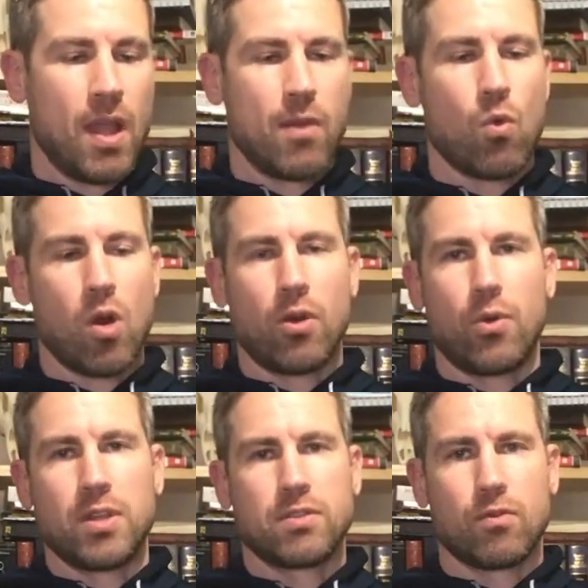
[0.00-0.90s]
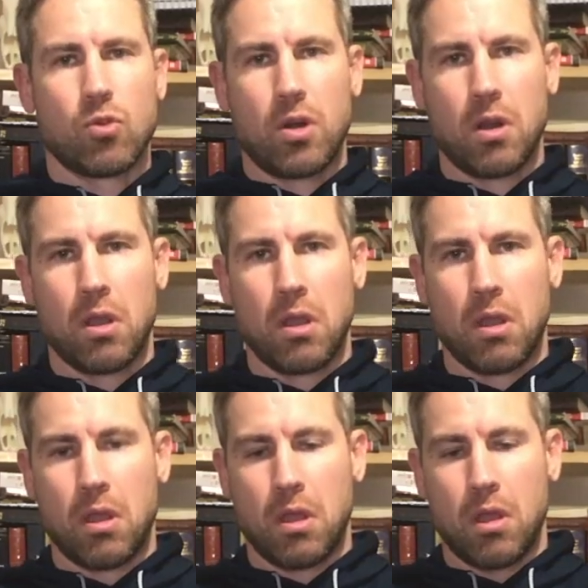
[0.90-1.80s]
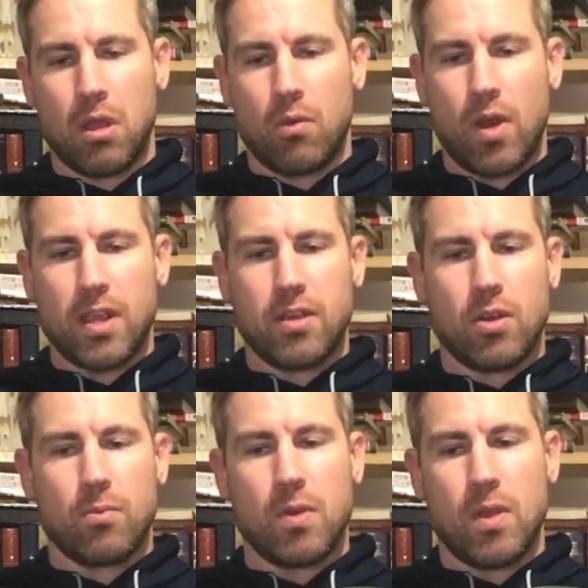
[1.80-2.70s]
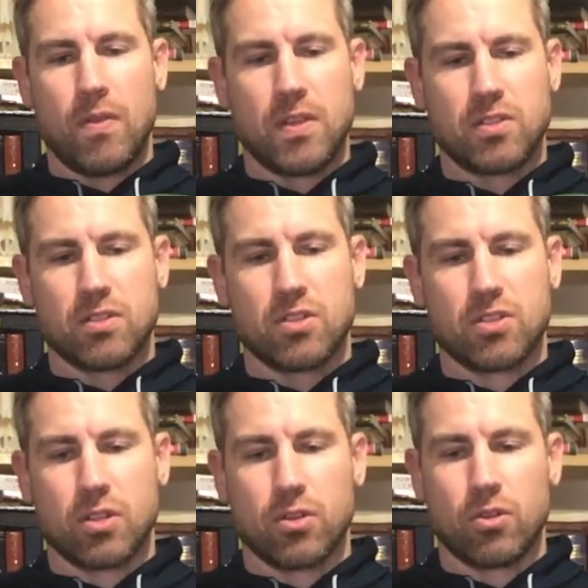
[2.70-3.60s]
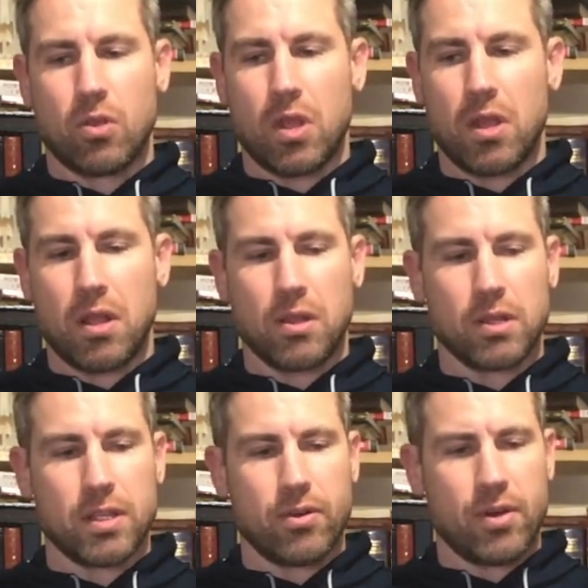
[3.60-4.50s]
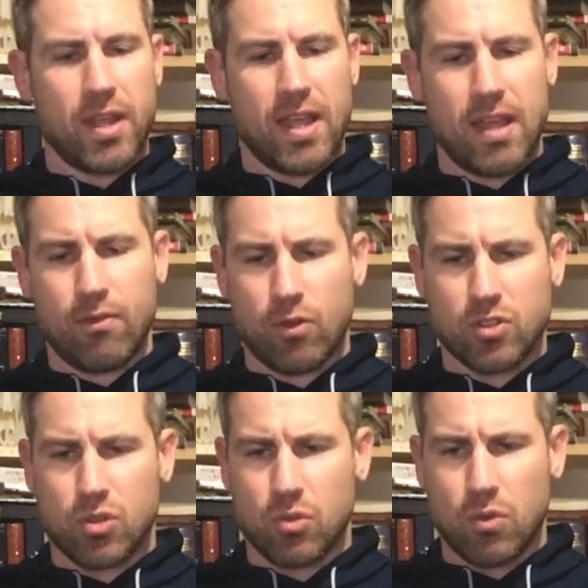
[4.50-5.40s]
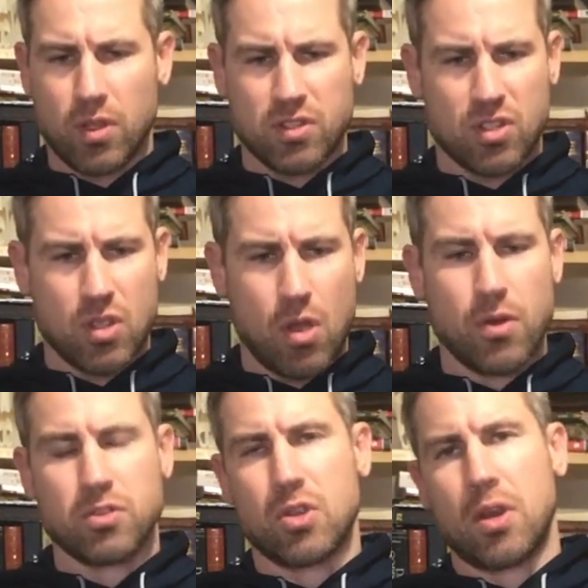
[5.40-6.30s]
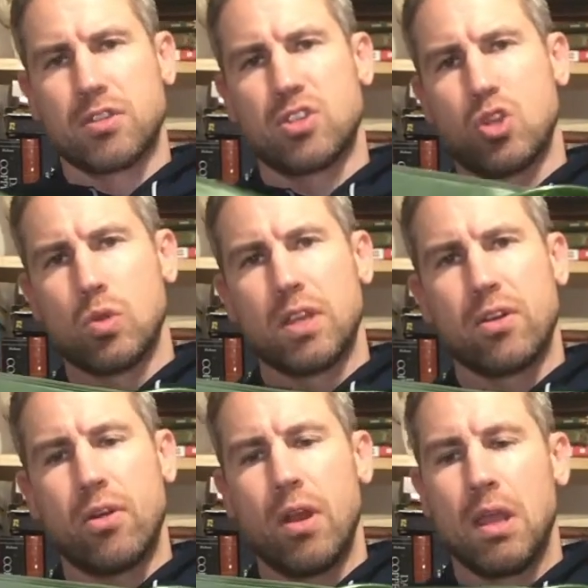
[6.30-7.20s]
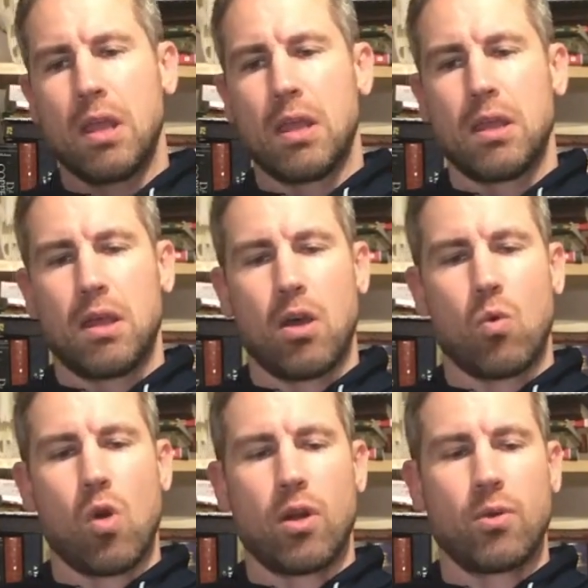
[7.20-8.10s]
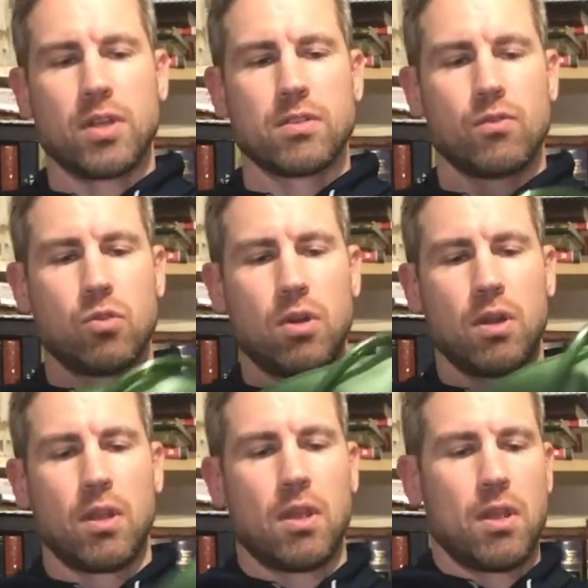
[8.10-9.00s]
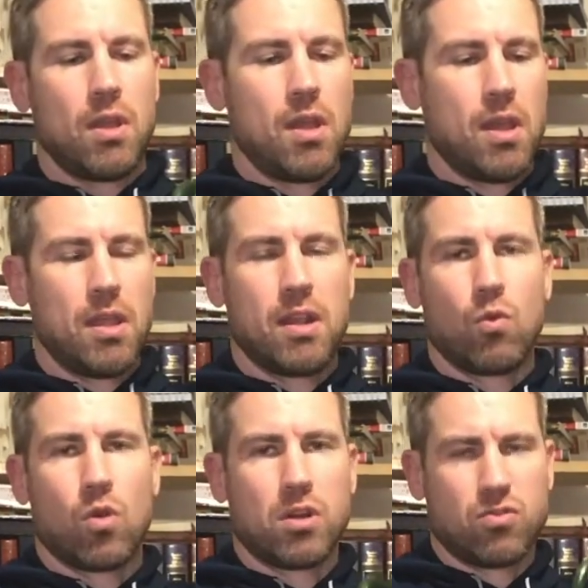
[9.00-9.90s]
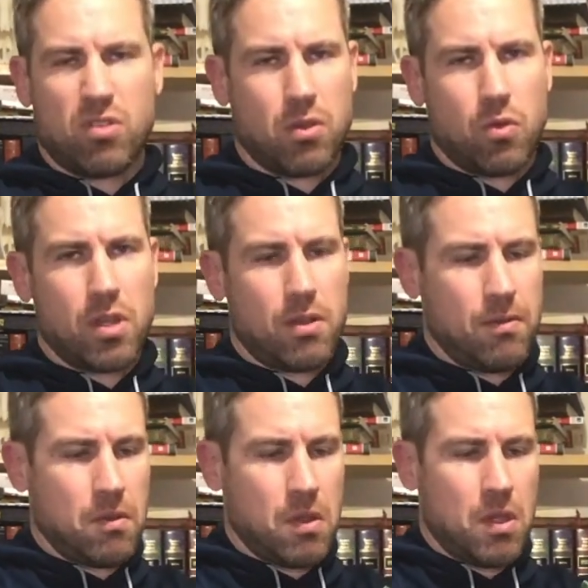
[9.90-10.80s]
a water reservoir right here, and this is just a little 1.5 liters or 2. It's a 2 liter water reservoir, and it works really well.